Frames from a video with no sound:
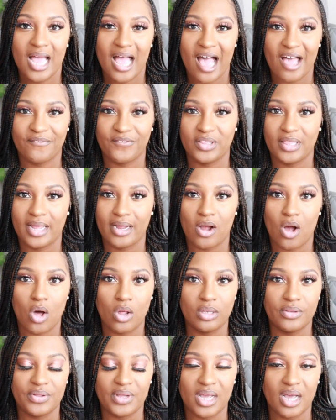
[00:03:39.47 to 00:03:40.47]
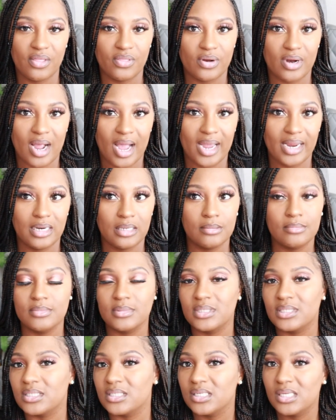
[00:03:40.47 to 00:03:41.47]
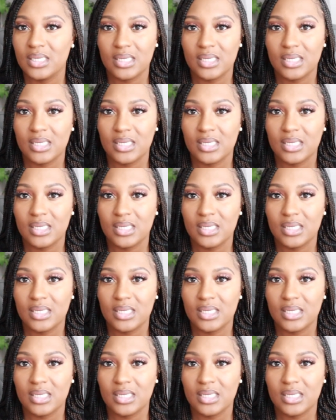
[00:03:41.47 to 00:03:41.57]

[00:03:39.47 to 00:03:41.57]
I feel like all of the other items